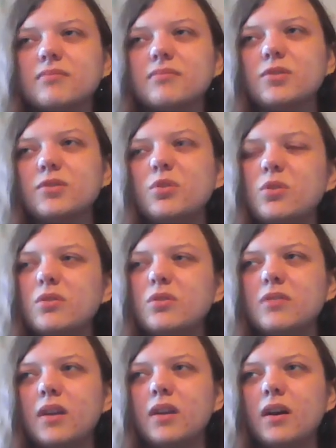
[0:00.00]
You know.
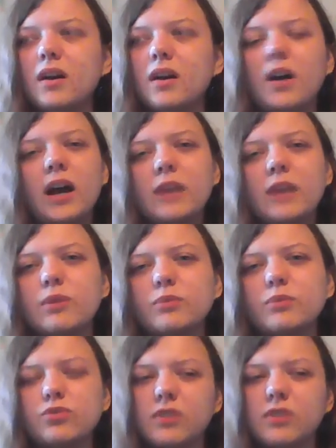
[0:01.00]
I like what I'm
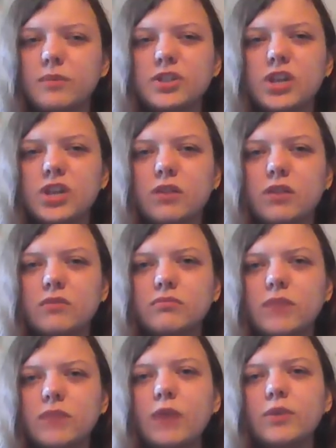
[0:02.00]
doing on my channel.
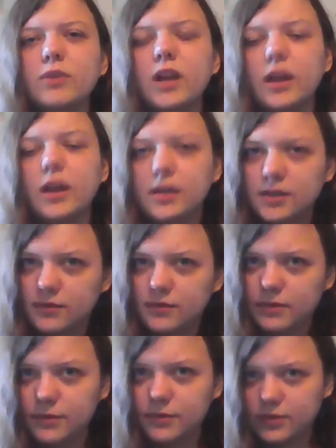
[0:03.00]
I really like
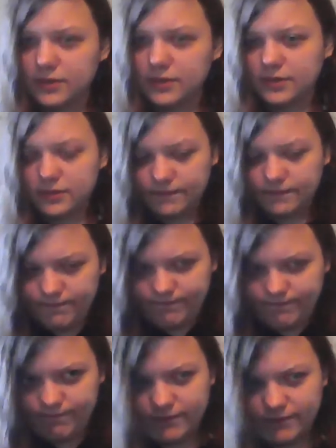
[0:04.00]
what I'm doing, so.
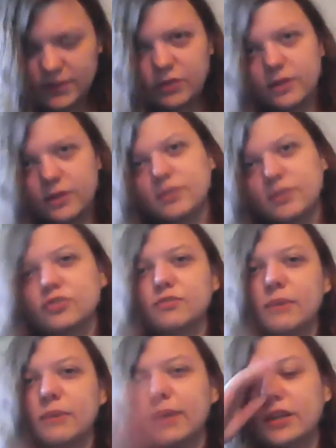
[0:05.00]
Sorry, it's just
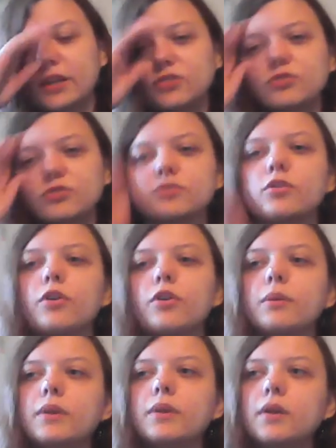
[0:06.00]
my back is just
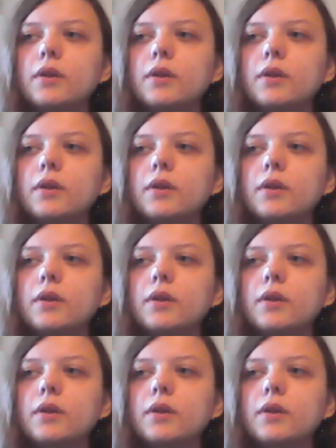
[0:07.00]
hurting me.